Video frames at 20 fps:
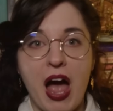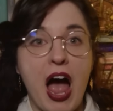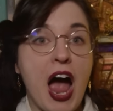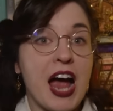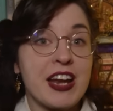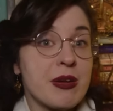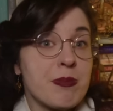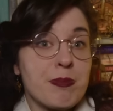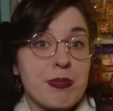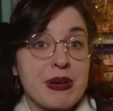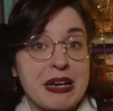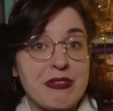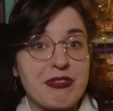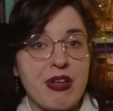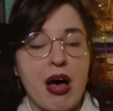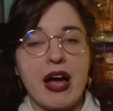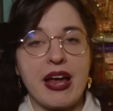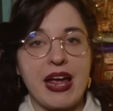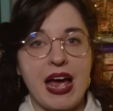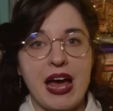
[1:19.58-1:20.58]
I didn't believe
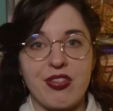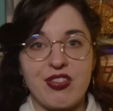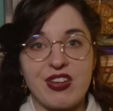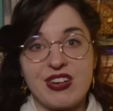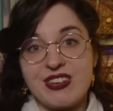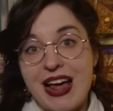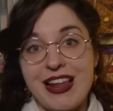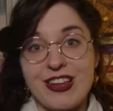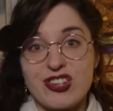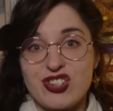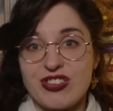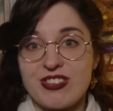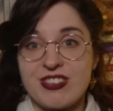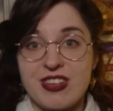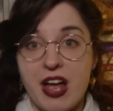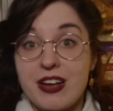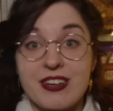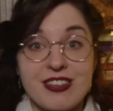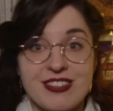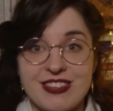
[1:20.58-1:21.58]
that I had the intelligence
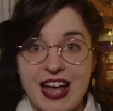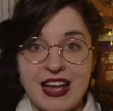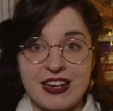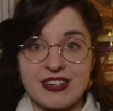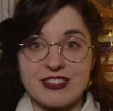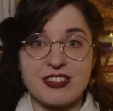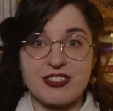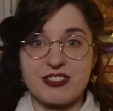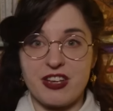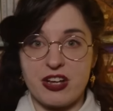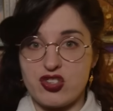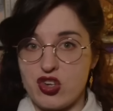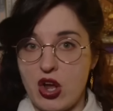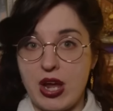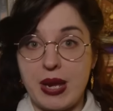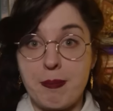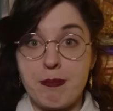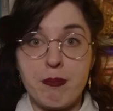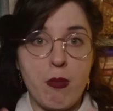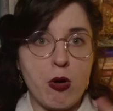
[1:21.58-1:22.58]
to understand such
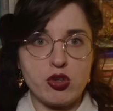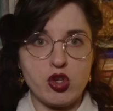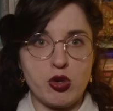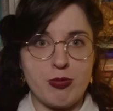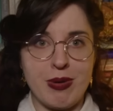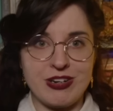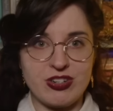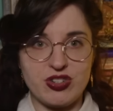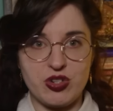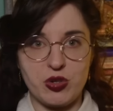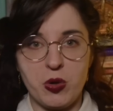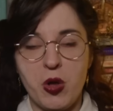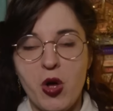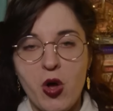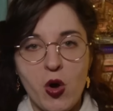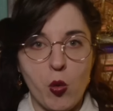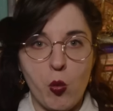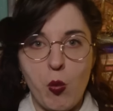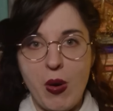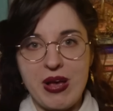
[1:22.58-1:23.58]
a monumental
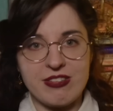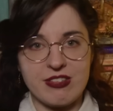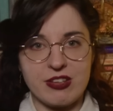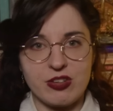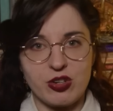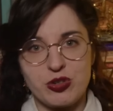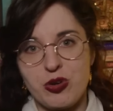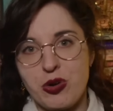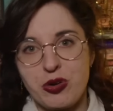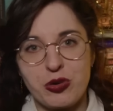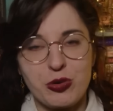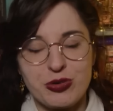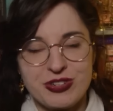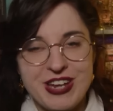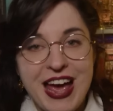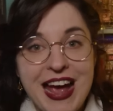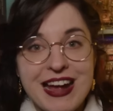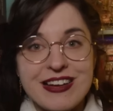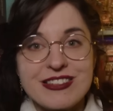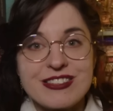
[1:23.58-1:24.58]
Western canonical
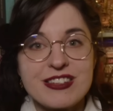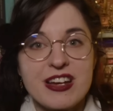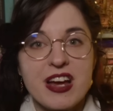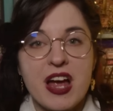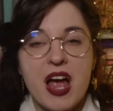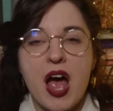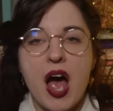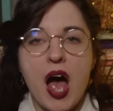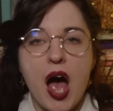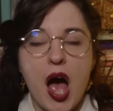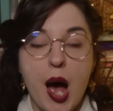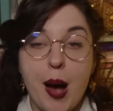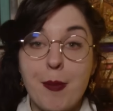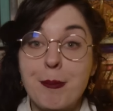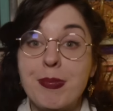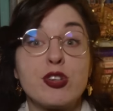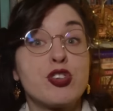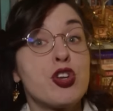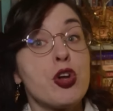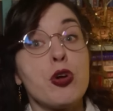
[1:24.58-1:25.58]
text,
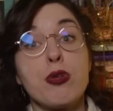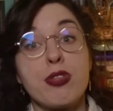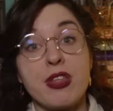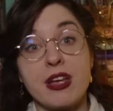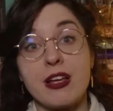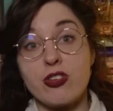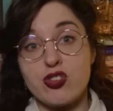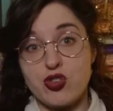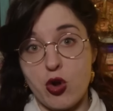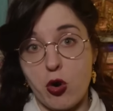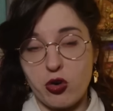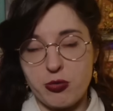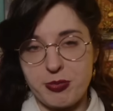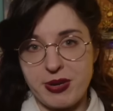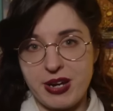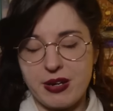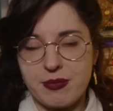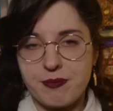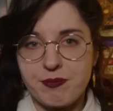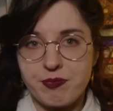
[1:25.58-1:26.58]
um, but two things shocked
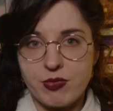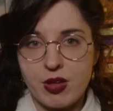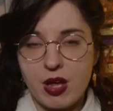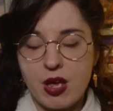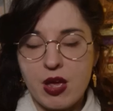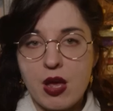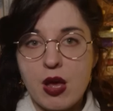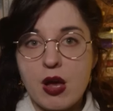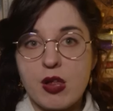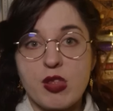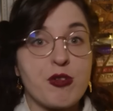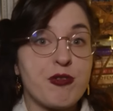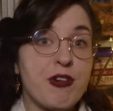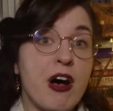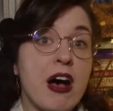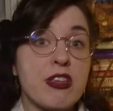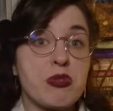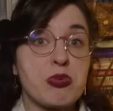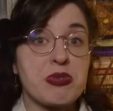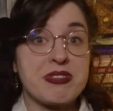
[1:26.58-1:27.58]
me. The
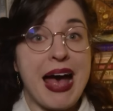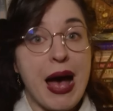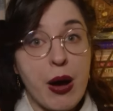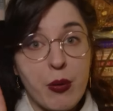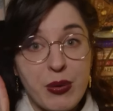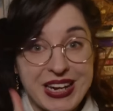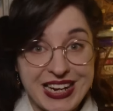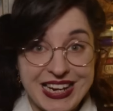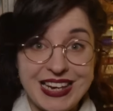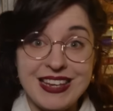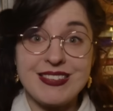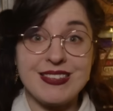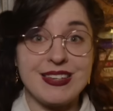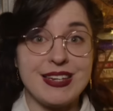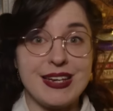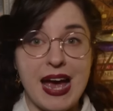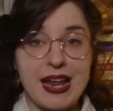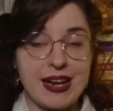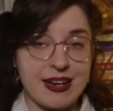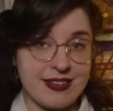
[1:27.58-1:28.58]
first was how
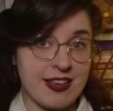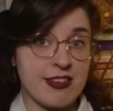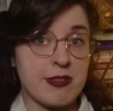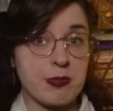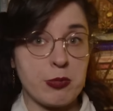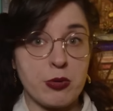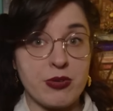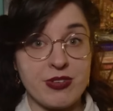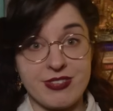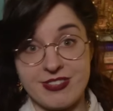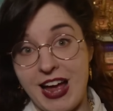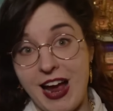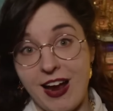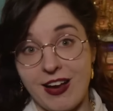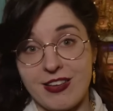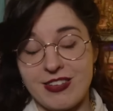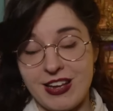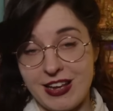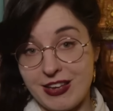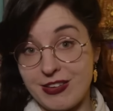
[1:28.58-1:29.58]
easy and accessible this
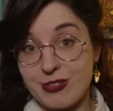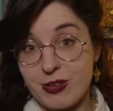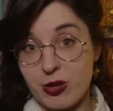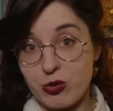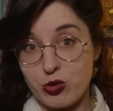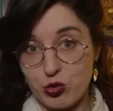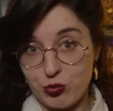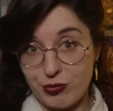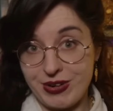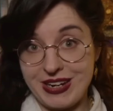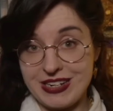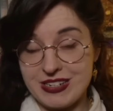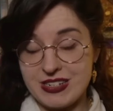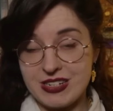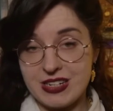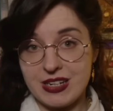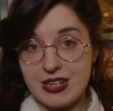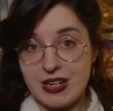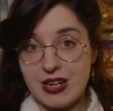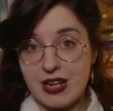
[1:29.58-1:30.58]
text is to read.